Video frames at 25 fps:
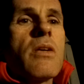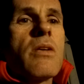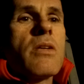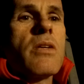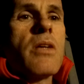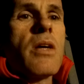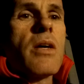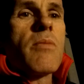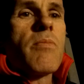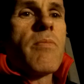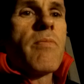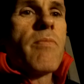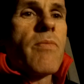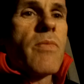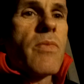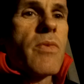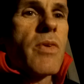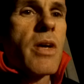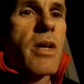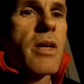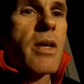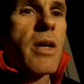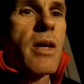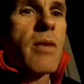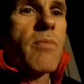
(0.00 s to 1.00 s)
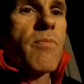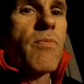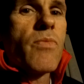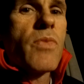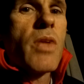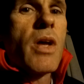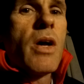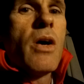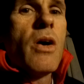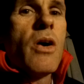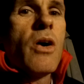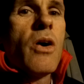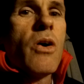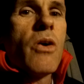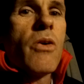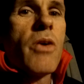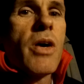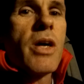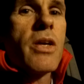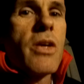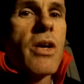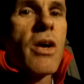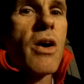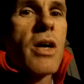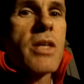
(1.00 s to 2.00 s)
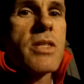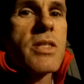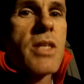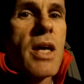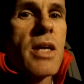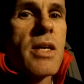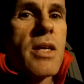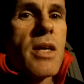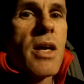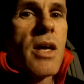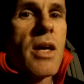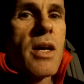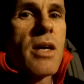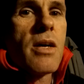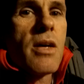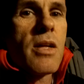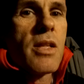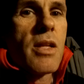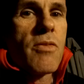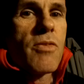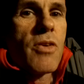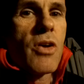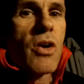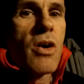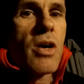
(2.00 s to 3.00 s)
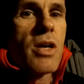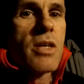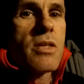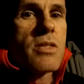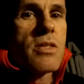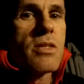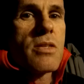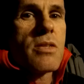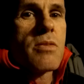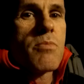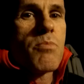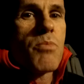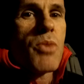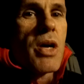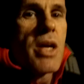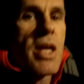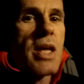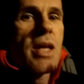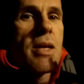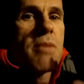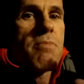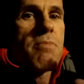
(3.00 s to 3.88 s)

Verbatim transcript: Yep, okay. All right, you guys take care. Love you guys. Bye.